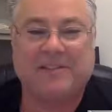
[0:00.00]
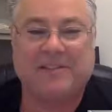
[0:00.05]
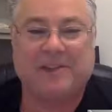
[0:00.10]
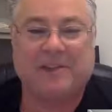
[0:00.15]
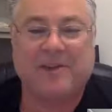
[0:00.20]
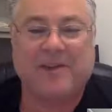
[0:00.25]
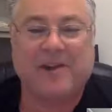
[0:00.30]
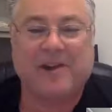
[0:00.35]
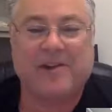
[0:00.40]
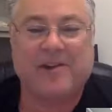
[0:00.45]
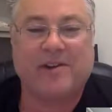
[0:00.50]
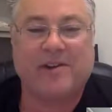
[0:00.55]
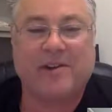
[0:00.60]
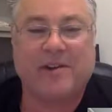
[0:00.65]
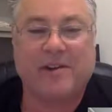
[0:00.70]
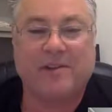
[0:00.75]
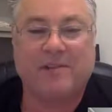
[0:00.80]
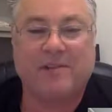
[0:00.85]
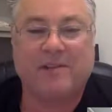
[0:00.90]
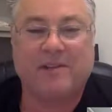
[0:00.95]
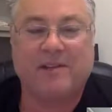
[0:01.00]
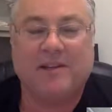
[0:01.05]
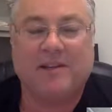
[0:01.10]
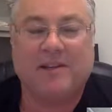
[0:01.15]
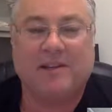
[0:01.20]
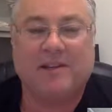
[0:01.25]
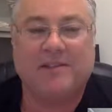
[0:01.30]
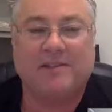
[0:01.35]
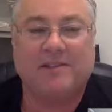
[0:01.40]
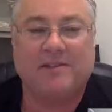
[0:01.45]
McGregory. I'm
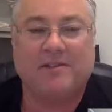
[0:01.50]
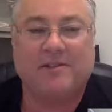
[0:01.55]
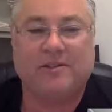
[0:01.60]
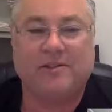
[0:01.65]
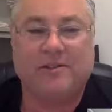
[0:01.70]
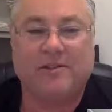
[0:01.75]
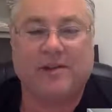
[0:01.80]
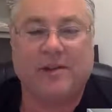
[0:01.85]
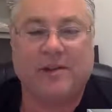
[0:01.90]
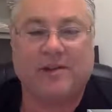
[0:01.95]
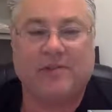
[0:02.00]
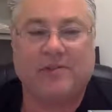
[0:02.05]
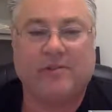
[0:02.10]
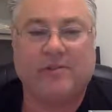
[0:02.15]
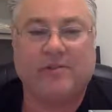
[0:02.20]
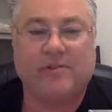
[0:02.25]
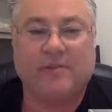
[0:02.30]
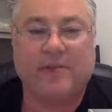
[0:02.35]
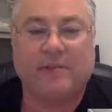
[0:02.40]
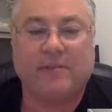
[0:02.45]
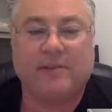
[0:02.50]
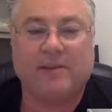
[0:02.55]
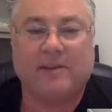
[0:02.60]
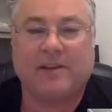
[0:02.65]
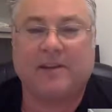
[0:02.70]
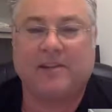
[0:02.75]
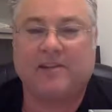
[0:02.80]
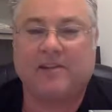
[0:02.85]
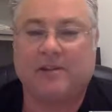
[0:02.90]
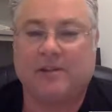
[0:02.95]
the Senior Director of
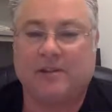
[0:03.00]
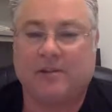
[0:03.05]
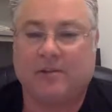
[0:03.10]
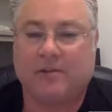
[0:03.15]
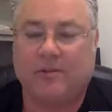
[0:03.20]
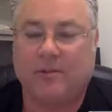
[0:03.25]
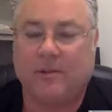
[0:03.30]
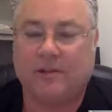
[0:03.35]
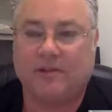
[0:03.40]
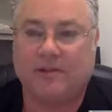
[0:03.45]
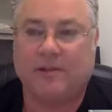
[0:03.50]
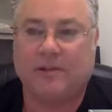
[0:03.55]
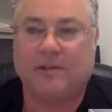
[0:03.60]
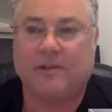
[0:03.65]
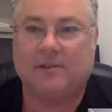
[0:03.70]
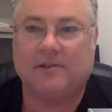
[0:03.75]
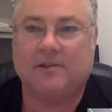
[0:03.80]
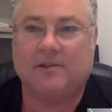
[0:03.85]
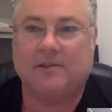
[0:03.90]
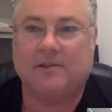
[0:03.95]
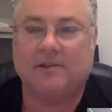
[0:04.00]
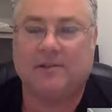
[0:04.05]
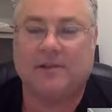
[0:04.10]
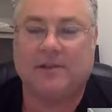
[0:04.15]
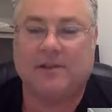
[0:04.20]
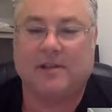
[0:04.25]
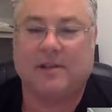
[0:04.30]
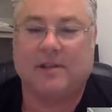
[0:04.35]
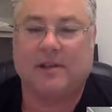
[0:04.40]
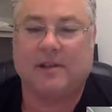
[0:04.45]
Application and Threat Intelligence
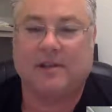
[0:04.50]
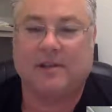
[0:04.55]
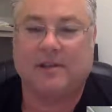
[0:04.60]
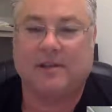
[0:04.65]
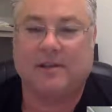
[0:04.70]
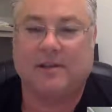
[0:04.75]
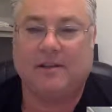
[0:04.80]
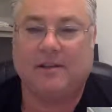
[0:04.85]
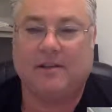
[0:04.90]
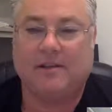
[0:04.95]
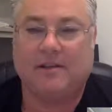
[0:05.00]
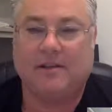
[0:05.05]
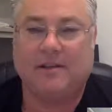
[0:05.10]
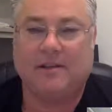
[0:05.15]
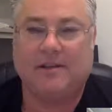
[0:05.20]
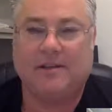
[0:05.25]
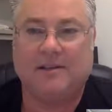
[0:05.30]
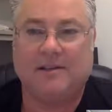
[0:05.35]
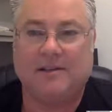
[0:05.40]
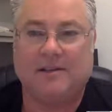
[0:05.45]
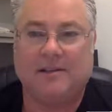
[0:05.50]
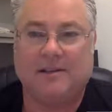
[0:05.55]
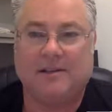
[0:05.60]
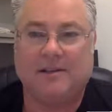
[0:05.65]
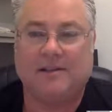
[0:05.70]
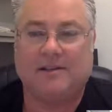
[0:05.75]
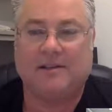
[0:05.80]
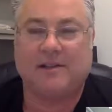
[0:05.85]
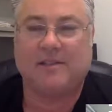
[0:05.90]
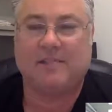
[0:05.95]
at Ixia,
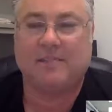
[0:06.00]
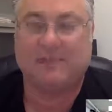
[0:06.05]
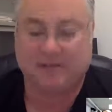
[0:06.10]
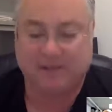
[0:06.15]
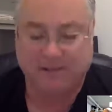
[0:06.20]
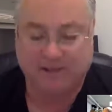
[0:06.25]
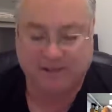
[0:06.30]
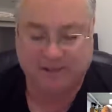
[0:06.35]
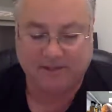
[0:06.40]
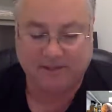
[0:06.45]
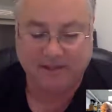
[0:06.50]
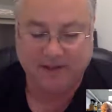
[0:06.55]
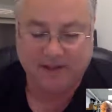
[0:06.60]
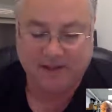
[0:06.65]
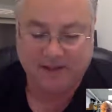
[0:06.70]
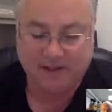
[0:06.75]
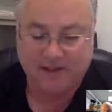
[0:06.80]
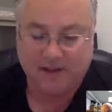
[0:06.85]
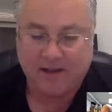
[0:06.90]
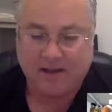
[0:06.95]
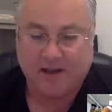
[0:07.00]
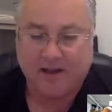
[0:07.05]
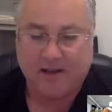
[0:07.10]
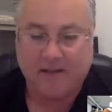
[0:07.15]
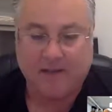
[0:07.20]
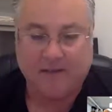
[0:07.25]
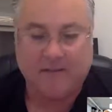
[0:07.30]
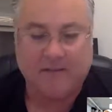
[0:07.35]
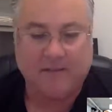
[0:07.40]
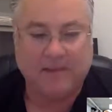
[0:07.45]
Keysight Business.
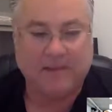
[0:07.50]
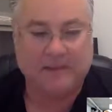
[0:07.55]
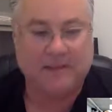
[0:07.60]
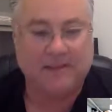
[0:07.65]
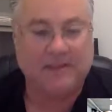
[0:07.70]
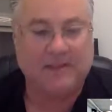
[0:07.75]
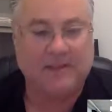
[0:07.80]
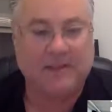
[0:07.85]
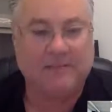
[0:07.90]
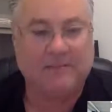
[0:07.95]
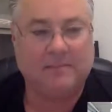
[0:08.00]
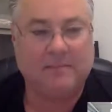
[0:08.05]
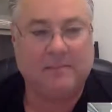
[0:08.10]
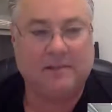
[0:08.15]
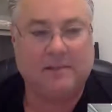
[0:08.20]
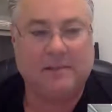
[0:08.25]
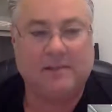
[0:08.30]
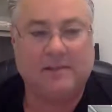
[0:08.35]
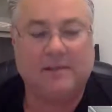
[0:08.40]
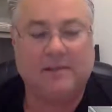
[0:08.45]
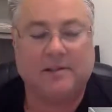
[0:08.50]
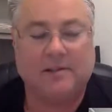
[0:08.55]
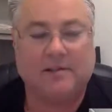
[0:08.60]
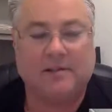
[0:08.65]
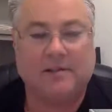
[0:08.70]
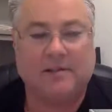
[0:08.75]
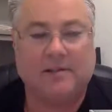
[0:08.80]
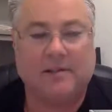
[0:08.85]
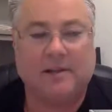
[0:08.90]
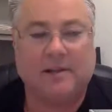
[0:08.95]
My team
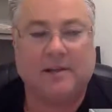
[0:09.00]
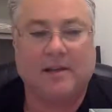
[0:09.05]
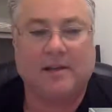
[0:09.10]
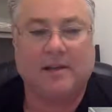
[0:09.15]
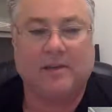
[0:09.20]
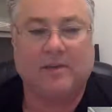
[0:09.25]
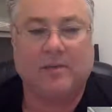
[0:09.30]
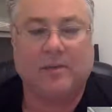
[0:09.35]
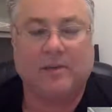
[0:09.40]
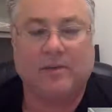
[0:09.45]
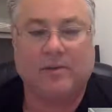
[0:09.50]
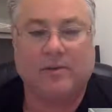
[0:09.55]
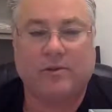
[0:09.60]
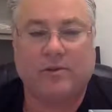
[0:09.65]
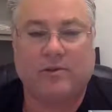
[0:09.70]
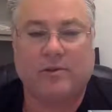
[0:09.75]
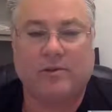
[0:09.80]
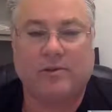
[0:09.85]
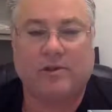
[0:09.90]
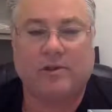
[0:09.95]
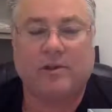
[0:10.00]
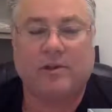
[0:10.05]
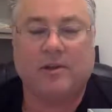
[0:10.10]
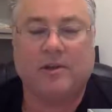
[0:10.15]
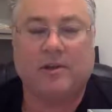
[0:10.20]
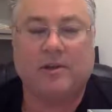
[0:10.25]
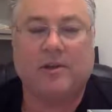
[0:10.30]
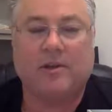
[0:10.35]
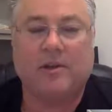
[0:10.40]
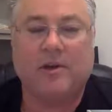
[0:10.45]
is a research
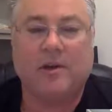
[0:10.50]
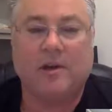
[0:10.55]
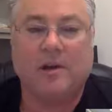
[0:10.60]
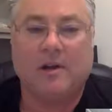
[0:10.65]
center